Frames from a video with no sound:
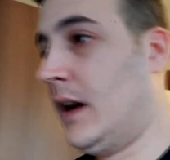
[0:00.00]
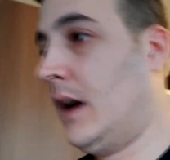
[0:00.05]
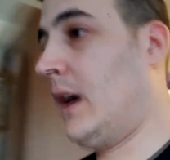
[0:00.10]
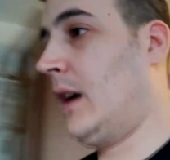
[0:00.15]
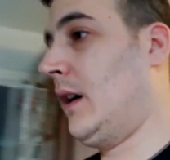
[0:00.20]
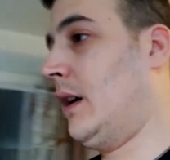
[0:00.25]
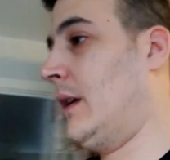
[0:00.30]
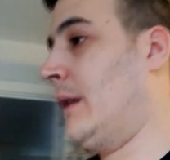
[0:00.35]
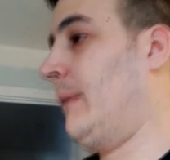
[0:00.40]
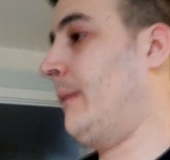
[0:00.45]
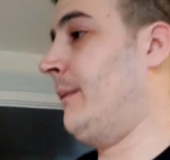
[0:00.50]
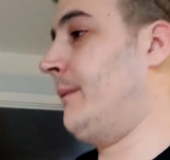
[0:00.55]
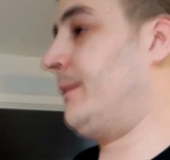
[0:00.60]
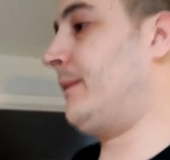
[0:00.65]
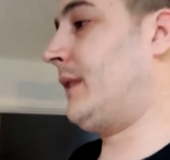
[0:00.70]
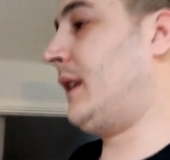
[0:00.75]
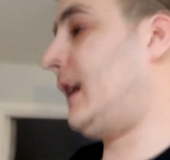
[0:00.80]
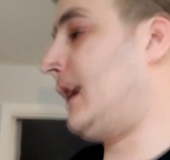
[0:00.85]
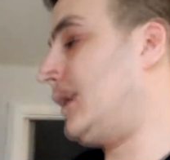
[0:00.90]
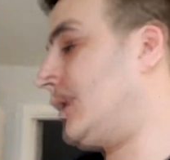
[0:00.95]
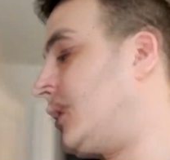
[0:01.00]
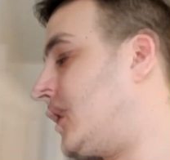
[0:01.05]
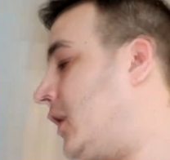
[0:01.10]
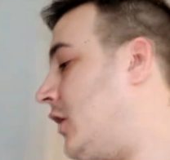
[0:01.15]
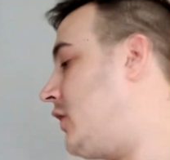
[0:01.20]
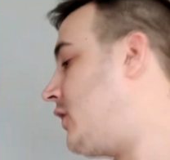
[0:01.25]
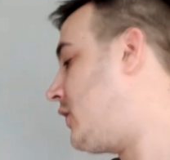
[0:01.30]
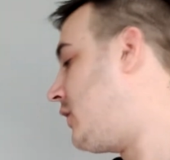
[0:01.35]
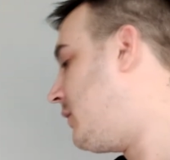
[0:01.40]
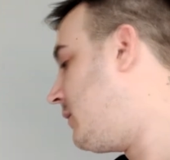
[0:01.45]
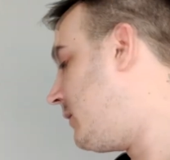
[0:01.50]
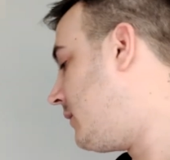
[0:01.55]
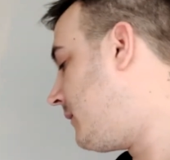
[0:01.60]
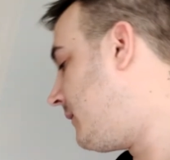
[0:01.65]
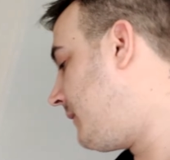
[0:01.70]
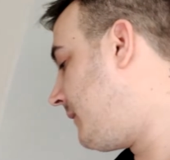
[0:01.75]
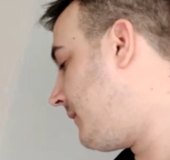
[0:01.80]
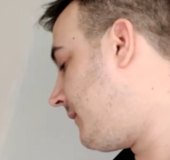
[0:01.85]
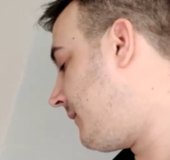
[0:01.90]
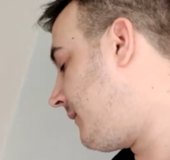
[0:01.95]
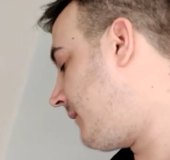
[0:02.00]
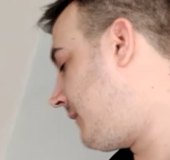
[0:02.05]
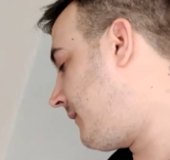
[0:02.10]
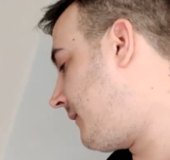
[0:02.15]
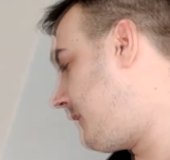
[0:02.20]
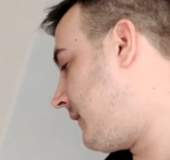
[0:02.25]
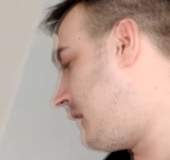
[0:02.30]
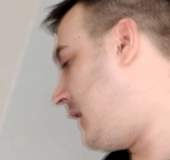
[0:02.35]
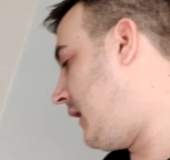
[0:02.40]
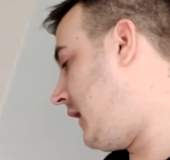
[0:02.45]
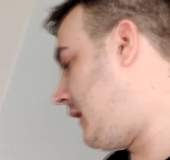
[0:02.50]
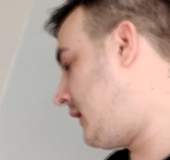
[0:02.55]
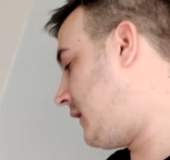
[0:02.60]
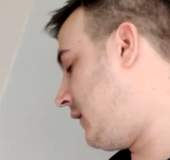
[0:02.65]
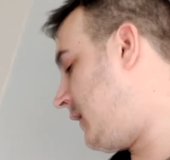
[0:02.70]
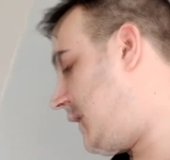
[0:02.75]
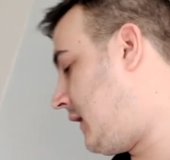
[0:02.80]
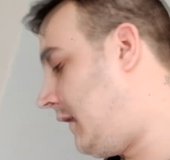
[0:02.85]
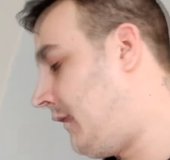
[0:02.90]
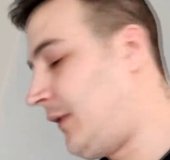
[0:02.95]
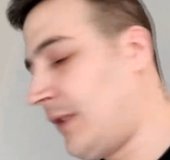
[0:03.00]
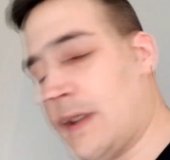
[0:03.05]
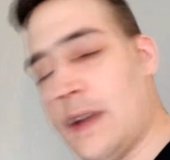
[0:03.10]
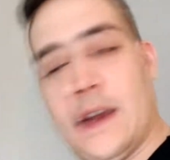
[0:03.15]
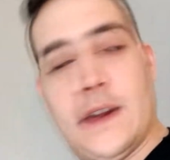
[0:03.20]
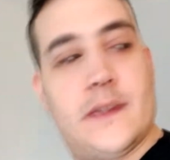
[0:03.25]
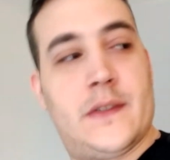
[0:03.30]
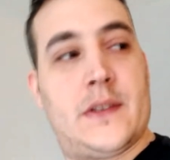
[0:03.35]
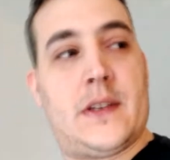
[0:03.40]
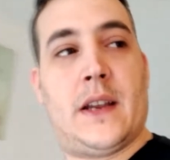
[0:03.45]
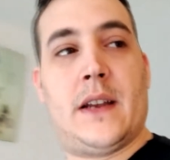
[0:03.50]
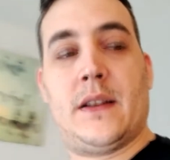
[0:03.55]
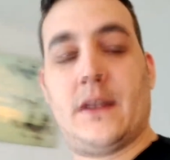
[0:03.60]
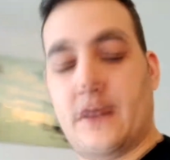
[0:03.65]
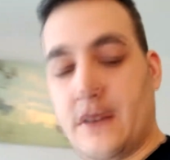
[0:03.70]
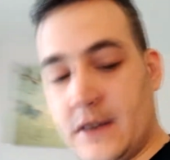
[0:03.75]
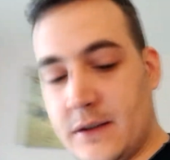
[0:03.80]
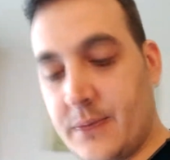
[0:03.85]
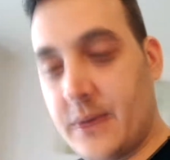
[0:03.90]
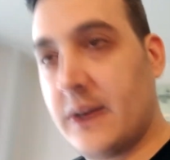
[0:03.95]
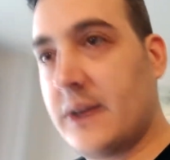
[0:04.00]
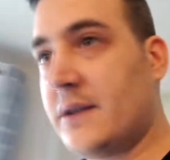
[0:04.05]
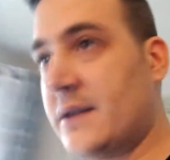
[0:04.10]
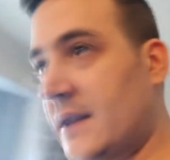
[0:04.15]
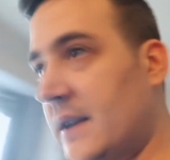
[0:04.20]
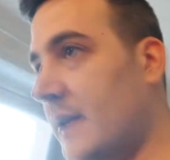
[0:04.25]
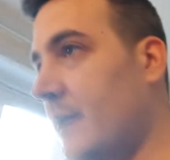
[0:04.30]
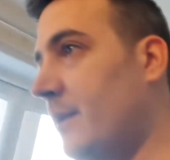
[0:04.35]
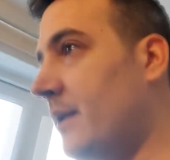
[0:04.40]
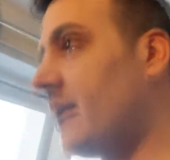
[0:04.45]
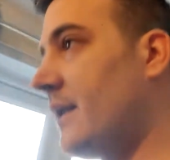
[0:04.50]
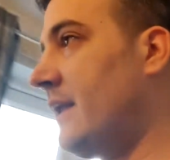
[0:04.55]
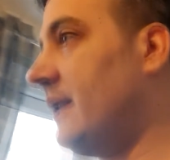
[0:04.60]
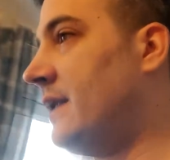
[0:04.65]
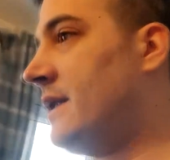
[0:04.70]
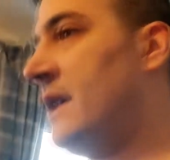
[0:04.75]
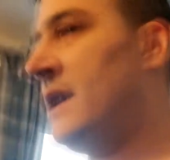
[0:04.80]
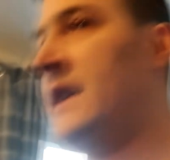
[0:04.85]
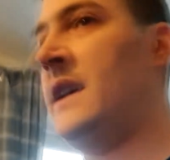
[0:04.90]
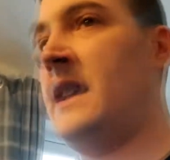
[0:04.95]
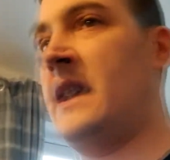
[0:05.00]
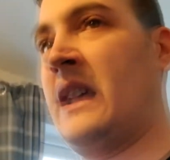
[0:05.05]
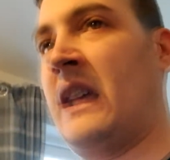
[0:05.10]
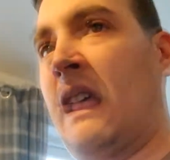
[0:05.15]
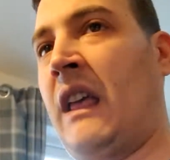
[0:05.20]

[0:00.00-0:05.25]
As usual. I do keep forgetting to take these, but let's take one of these